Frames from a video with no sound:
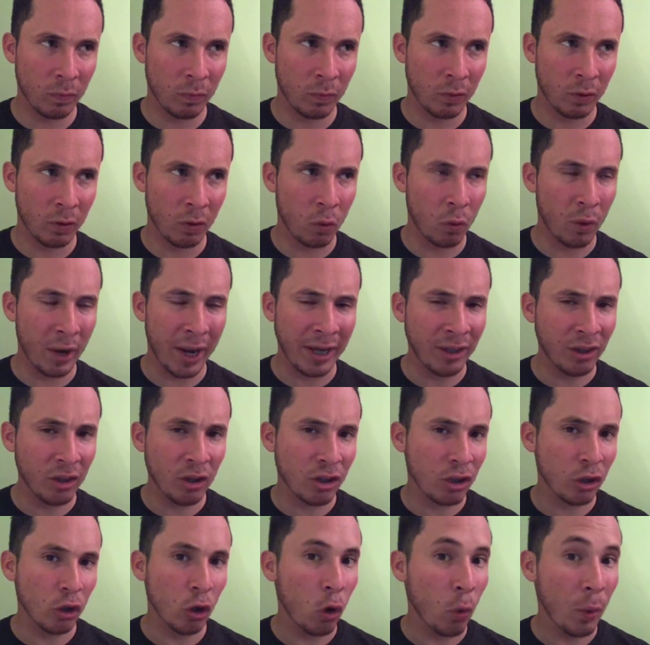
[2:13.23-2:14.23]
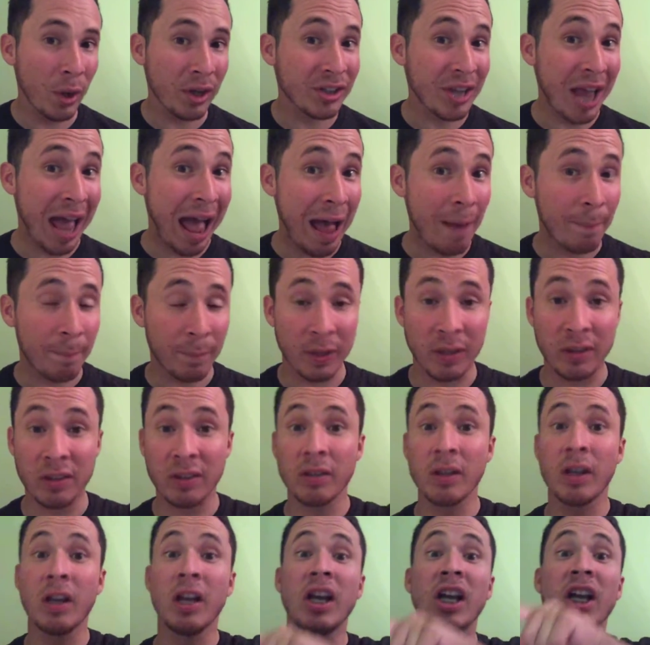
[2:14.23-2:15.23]
Rain doesn't always
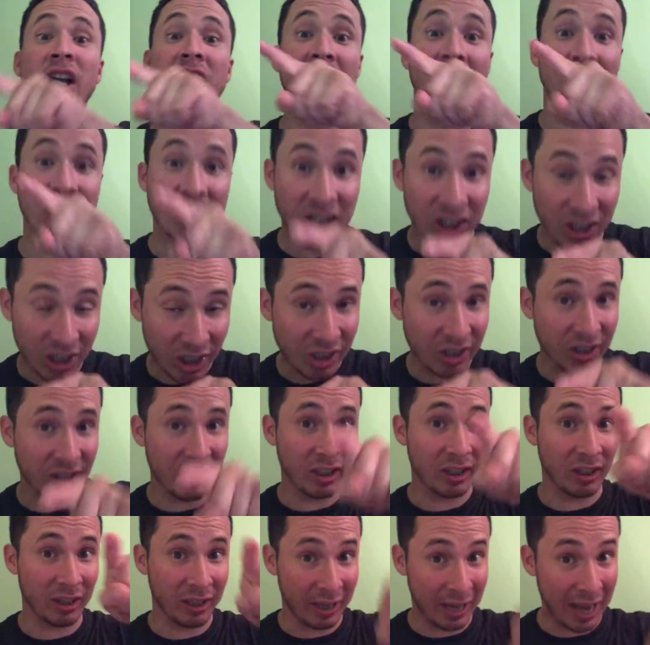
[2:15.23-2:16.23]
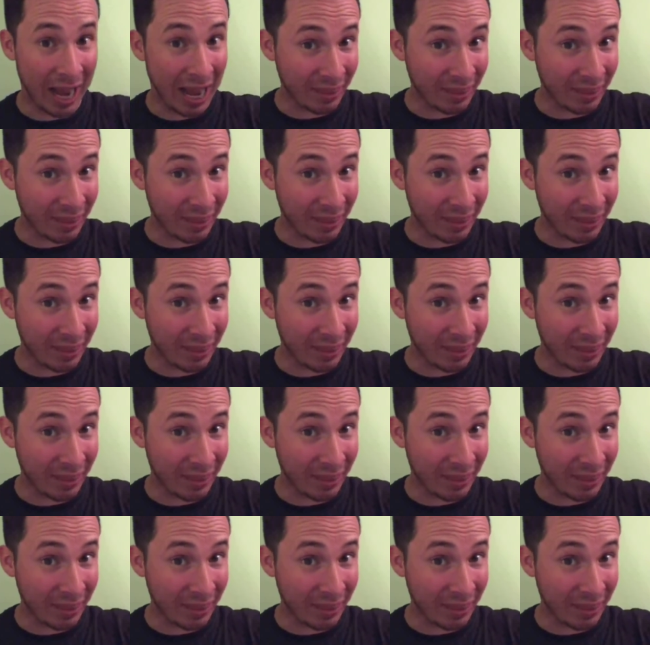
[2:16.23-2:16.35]
happen consistently